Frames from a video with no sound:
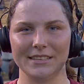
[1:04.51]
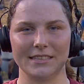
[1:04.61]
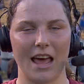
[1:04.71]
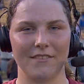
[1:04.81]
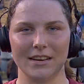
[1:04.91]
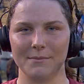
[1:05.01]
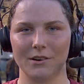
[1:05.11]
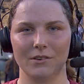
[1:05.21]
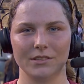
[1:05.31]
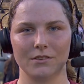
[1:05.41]
Is every time a
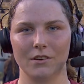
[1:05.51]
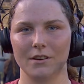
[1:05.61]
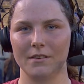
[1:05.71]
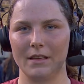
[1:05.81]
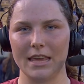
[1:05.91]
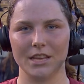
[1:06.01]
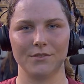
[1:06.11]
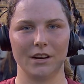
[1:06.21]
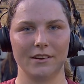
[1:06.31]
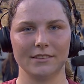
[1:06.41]
goal was scored, each
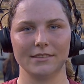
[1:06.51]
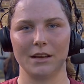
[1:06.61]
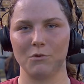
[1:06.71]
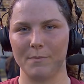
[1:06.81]
one of us is like,